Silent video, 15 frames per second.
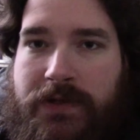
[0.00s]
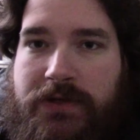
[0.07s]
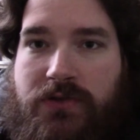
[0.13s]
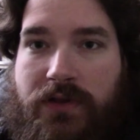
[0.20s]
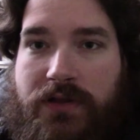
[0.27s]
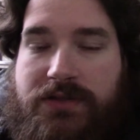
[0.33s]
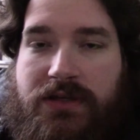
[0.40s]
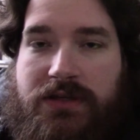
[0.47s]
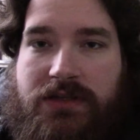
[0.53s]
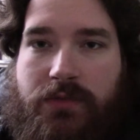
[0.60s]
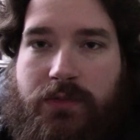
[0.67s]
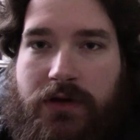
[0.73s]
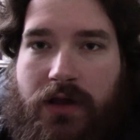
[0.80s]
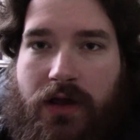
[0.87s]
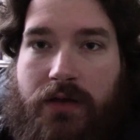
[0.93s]
So let's say
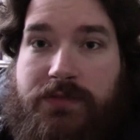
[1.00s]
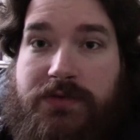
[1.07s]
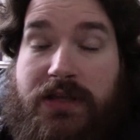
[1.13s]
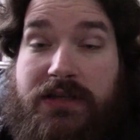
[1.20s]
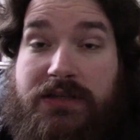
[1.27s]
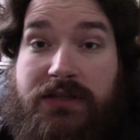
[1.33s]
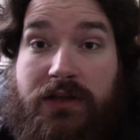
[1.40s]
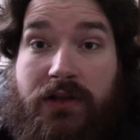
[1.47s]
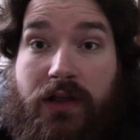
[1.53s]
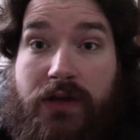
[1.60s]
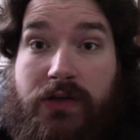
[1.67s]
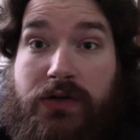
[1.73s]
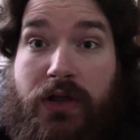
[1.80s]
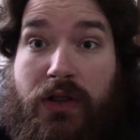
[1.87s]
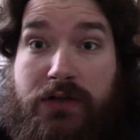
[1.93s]
someone comes and they steal
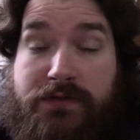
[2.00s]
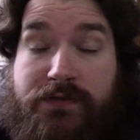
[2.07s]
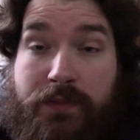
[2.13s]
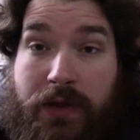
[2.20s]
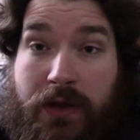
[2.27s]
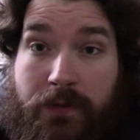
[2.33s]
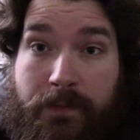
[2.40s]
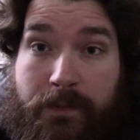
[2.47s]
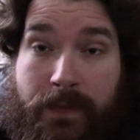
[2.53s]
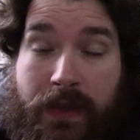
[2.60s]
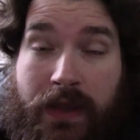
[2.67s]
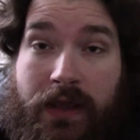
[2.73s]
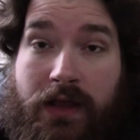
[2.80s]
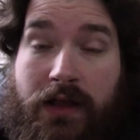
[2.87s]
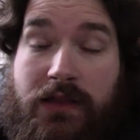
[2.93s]
$100 from you.
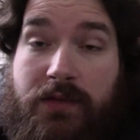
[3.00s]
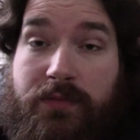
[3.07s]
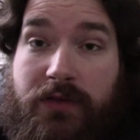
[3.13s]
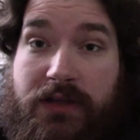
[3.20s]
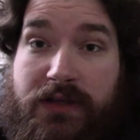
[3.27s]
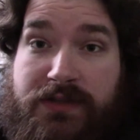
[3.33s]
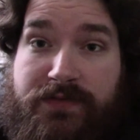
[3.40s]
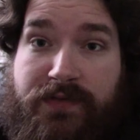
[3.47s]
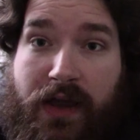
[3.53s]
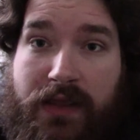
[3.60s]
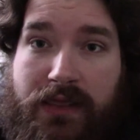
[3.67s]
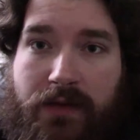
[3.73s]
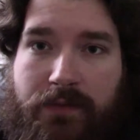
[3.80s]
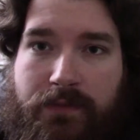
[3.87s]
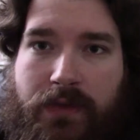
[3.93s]
The police
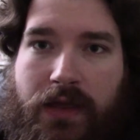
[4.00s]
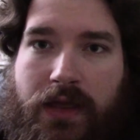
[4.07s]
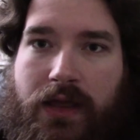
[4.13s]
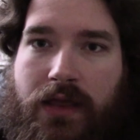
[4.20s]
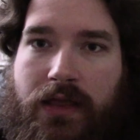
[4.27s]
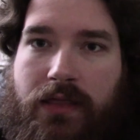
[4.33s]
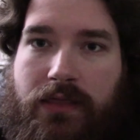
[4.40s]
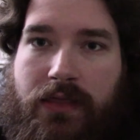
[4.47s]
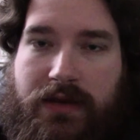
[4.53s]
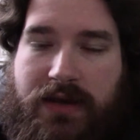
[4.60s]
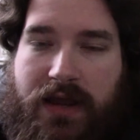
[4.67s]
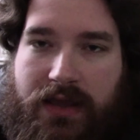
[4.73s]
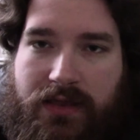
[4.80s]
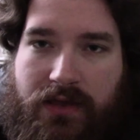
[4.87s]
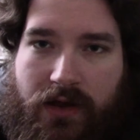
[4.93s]
find them. They
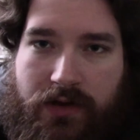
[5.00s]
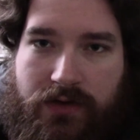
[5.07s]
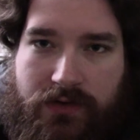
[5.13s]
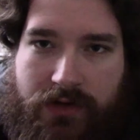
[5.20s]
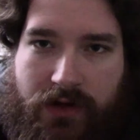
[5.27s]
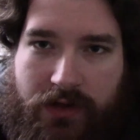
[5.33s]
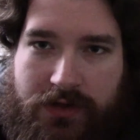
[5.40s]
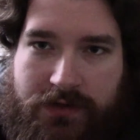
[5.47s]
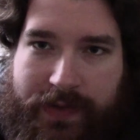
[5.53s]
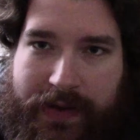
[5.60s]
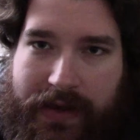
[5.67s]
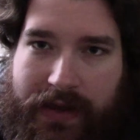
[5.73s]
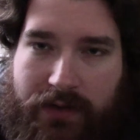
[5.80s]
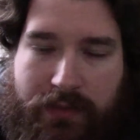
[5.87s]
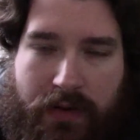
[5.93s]
take the $100
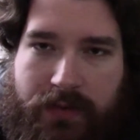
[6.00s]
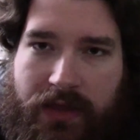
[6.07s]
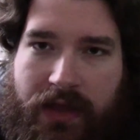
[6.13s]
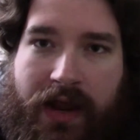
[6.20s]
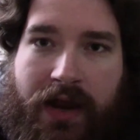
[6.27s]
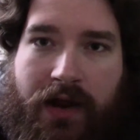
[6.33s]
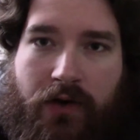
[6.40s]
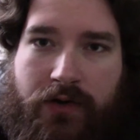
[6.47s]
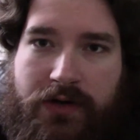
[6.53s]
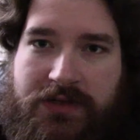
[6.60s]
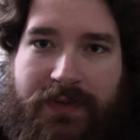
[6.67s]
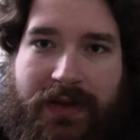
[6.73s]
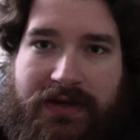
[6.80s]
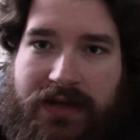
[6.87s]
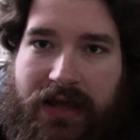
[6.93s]
back. Maybe the guy already
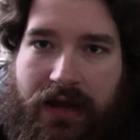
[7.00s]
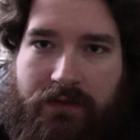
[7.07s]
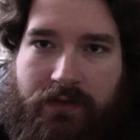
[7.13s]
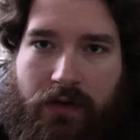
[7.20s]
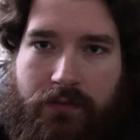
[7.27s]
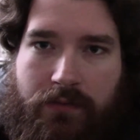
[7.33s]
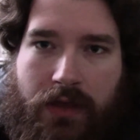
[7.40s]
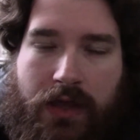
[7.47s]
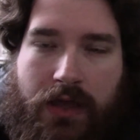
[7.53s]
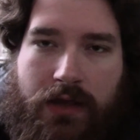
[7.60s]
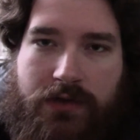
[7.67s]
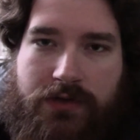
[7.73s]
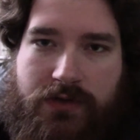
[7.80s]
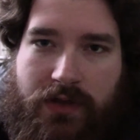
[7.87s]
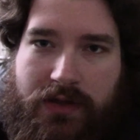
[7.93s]
spent 10 of them,
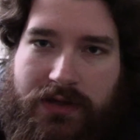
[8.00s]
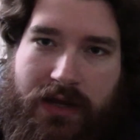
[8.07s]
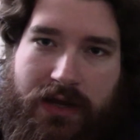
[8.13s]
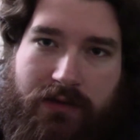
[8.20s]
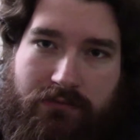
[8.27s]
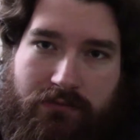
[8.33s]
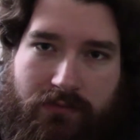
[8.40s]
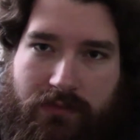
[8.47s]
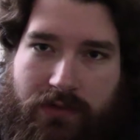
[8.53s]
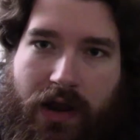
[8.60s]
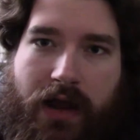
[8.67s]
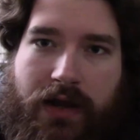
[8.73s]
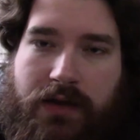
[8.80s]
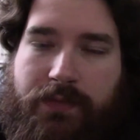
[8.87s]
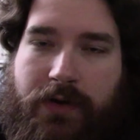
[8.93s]
so they take
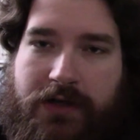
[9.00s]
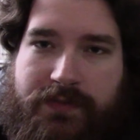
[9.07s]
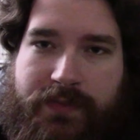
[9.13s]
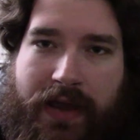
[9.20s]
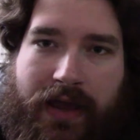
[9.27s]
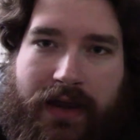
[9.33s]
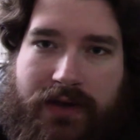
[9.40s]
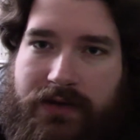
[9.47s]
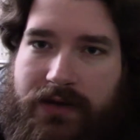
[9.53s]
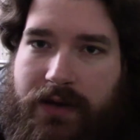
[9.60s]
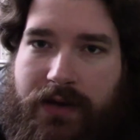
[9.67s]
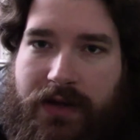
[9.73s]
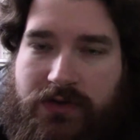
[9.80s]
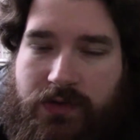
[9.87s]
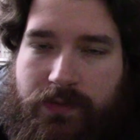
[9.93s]
$90 back and
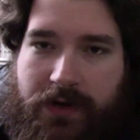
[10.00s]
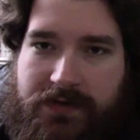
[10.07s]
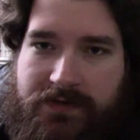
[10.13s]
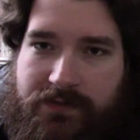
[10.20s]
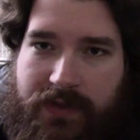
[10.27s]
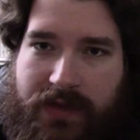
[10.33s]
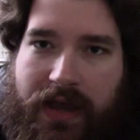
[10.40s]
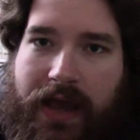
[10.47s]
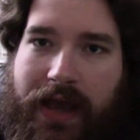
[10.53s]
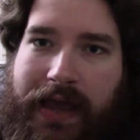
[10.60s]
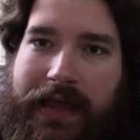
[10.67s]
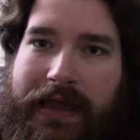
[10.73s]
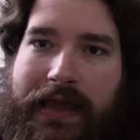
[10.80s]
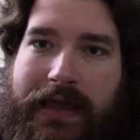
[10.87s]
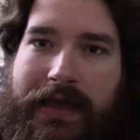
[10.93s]
10 extra bucks from the
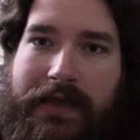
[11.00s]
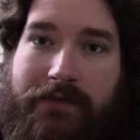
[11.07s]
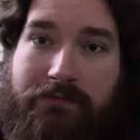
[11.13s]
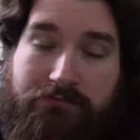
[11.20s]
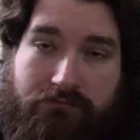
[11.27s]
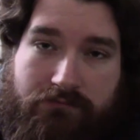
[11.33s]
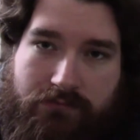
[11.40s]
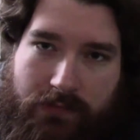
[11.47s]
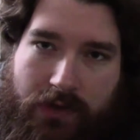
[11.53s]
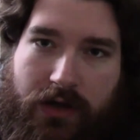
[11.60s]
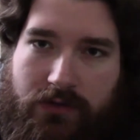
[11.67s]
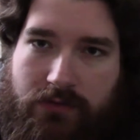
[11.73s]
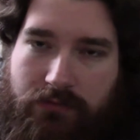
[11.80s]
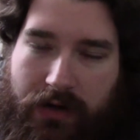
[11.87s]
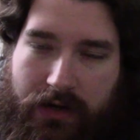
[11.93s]
guy,
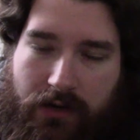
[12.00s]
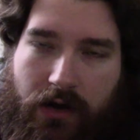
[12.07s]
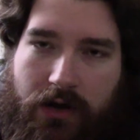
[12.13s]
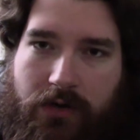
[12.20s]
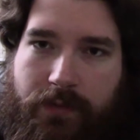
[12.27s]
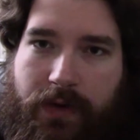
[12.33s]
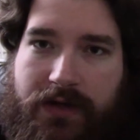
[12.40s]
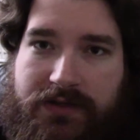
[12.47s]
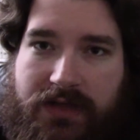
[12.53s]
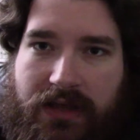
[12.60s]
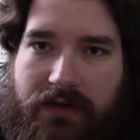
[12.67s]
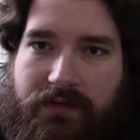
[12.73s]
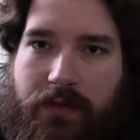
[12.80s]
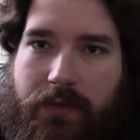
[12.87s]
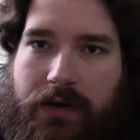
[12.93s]
making $100, and they
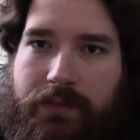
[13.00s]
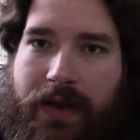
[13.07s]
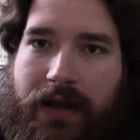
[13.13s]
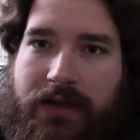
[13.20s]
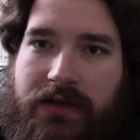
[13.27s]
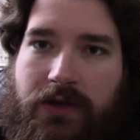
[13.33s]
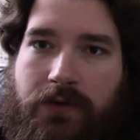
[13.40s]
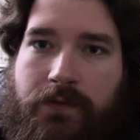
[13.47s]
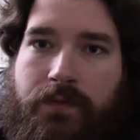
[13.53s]
give that money back to you.